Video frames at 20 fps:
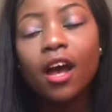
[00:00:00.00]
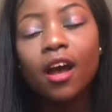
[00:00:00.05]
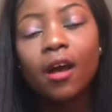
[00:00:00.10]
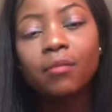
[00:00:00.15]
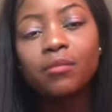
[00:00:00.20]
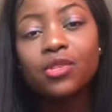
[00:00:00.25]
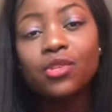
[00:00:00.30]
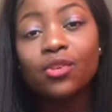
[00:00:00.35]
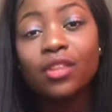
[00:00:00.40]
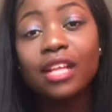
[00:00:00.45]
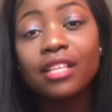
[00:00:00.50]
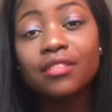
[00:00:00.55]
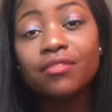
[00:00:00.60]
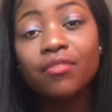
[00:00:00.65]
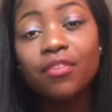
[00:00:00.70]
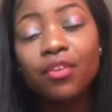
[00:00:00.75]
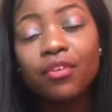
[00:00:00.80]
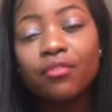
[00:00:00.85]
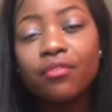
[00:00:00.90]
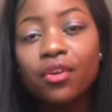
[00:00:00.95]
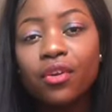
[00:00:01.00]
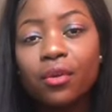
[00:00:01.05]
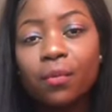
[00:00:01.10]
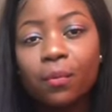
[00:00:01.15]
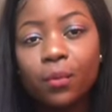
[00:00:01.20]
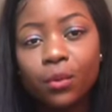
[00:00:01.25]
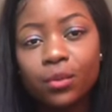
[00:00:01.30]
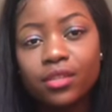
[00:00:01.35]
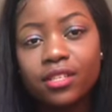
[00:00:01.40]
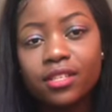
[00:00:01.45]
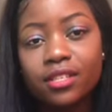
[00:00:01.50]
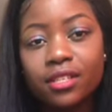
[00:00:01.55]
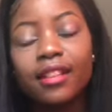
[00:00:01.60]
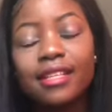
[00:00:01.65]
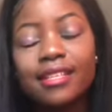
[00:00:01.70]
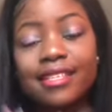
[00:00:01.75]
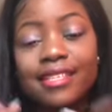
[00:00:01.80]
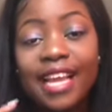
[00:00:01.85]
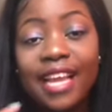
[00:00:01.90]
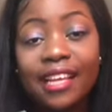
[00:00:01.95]
so that's very, very important. The
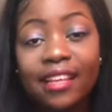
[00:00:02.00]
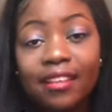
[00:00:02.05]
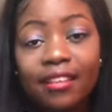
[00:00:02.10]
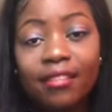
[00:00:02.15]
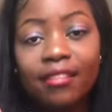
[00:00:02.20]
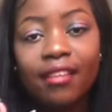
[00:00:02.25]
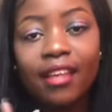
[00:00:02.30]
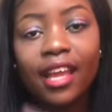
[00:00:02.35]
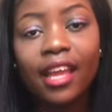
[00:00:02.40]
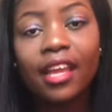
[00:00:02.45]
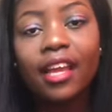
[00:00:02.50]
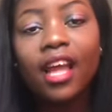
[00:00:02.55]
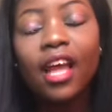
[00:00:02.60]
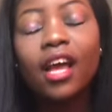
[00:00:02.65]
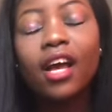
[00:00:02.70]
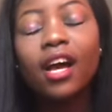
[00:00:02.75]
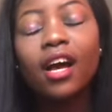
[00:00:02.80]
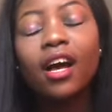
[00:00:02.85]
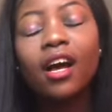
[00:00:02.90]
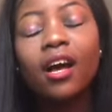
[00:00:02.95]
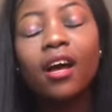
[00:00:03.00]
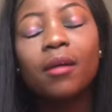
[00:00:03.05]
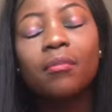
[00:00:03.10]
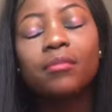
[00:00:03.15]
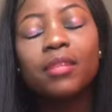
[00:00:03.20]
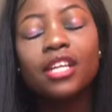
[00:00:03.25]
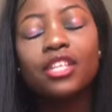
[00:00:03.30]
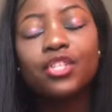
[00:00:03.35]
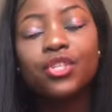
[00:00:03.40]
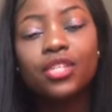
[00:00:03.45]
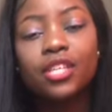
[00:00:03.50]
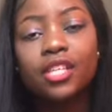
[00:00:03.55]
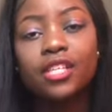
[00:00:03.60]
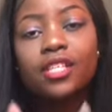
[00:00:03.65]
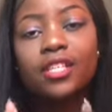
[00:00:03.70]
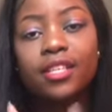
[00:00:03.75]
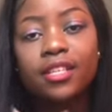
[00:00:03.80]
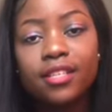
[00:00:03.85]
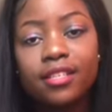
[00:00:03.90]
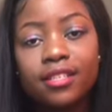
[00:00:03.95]
second thing that you need
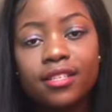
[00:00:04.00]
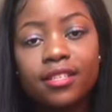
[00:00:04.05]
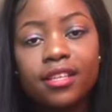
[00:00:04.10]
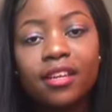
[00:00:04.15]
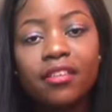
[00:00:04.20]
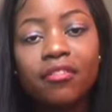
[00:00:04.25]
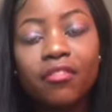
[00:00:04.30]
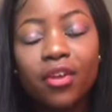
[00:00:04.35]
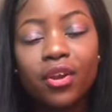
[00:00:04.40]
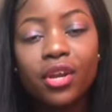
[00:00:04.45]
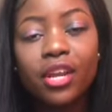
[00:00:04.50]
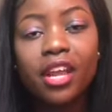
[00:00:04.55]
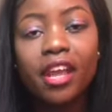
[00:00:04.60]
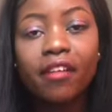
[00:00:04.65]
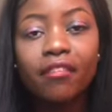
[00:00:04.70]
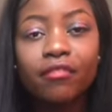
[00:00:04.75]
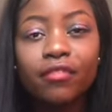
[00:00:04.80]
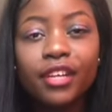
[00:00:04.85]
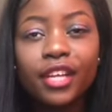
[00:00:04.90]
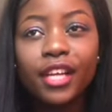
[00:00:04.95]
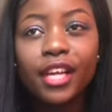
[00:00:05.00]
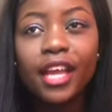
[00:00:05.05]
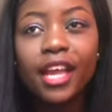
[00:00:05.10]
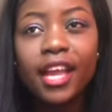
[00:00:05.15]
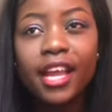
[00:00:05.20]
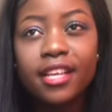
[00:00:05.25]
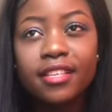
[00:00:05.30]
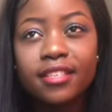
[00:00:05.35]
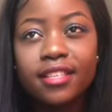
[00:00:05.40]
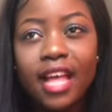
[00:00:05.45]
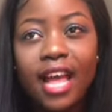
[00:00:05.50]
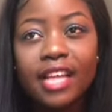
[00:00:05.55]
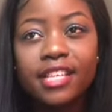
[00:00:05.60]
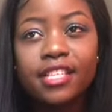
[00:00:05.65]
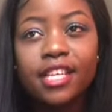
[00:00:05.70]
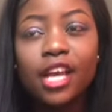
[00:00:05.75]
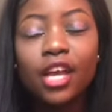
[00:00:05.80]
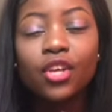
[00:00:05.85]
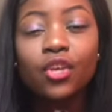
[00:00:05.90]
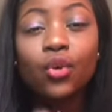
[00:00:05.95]
to consider very carefully is that
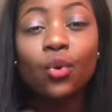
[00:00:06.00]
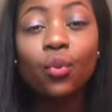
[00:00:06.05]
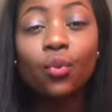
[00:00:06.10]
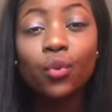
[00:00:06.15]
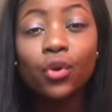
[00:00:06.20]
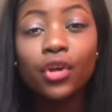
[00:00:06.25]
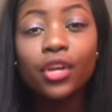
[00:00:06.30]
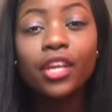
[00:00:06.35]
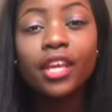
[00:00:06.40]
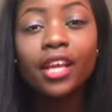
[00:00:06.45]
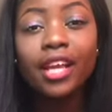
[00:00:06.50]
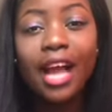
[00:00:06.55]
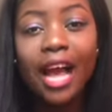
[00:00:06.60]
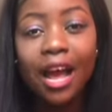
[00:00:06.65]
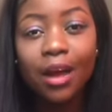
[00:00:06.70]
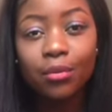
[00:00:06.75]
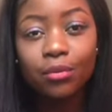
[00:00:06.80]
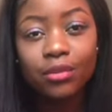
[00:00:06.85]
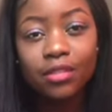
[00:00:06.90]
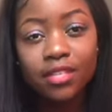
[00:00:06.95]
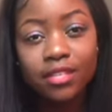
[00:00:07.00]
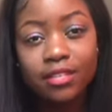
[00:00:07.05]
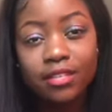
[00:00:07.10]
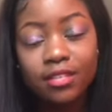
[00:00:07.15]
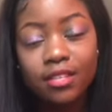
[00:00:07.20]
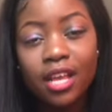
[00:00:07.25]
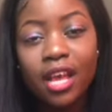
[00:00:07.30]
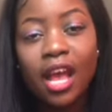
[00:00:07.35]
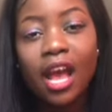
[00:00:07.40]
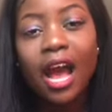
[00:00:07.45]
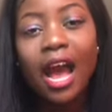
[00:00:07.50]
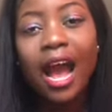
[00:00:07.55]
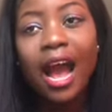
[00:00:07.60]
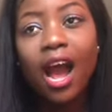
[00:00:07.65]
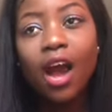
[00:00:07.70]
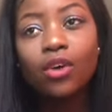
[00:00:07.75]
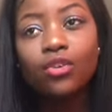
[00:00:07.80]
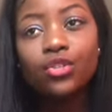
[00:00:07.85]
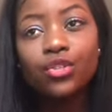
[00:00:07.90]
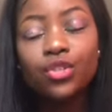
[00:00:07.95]
your working hours.
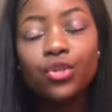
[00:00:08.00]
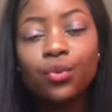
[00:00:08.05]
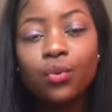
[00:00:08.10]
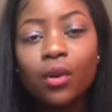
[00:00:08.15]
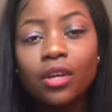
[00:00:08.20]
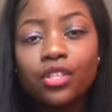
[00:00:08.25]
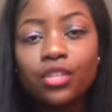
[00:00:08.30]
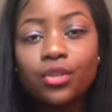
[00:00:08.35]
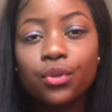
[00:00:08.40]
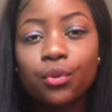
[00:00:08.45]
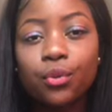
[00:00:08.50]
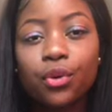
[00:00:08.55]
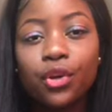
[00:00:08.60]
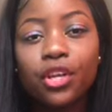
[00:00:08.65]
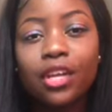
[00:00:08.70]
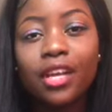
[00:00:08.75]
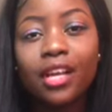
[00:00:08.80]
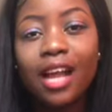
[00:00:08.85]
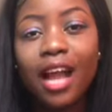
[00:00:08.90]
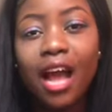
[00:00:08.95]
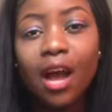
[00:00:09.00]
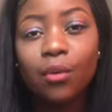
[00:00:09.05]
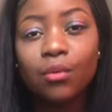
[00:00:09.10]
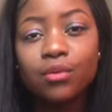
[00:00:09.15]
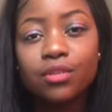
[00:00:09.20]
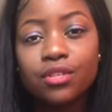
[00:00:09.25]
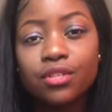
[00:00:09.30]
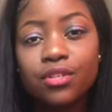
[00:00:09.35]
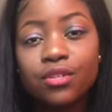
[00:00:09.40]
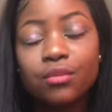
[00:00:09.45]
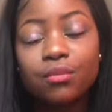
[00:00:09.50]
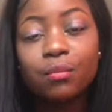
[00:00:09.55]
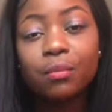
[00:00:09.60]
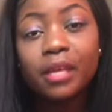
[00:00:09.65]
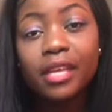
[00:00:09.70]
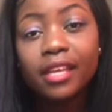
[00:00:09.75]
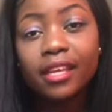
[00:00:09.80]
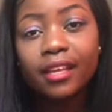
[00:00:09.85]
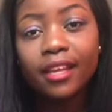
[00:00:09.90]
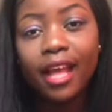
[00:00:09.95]
How do you want your working hours to
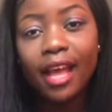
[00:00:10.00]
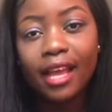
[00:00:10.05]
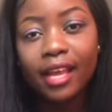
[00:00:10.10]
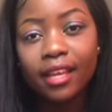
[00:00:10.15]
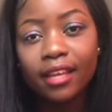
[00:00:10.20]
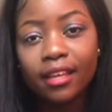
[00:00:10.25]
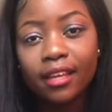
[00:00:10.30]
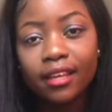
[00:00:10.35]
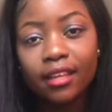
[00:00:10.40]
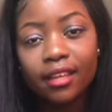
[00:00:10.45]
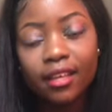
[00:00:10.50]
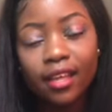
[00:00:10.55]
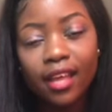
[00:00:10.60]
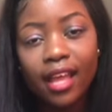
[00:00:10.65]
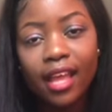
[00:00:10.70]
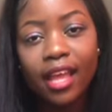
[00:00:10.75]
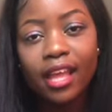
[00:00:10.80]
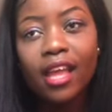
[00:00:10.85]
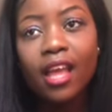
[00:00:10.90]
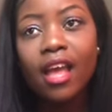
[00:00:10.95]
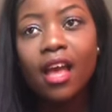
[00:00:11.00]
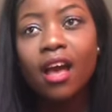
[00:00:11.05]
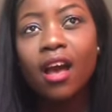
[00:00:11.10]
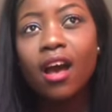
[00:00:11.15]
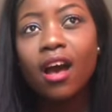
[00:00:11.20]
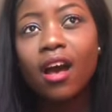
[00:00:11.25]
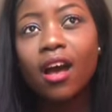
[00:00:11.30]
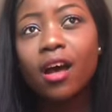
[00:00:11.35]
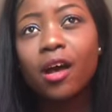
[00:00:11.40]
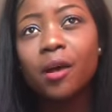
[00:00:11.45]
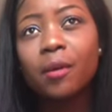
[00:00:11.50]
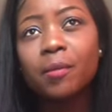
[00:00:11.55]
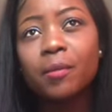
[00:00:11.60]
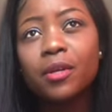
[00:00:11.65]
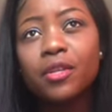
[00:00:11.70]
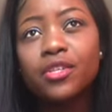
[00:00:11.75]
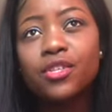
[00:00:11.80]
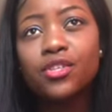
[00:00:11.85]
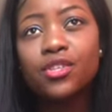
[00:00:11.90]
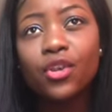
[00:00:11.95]
be like? Okay,
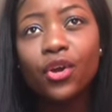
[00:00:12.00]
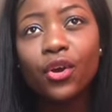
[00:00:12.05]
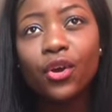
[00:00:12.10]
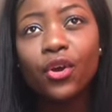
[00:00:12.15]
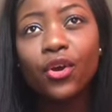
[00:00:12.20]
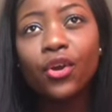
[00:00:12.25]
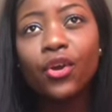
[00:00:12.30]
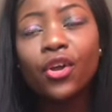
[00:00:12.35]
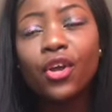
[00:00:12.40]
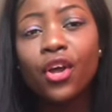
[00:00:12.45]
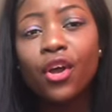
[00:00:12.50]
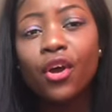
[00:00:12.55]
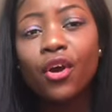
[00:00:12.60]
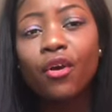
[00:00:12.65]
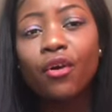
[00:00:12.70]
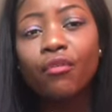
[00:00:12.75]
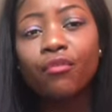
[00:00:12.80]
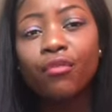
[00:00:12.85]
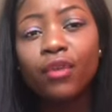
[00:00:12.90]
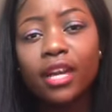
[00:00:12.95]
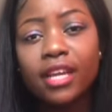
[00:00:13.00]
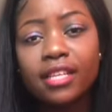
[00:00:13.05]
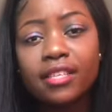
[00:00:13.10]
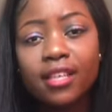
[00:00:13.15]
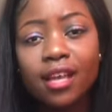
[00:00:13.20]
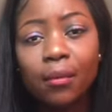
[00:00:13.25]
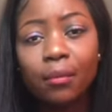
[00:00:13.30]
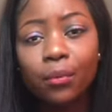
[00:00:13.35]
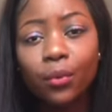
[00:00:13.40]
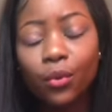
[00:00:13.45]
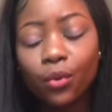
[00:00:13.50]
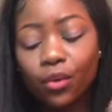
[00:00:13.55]
so for example,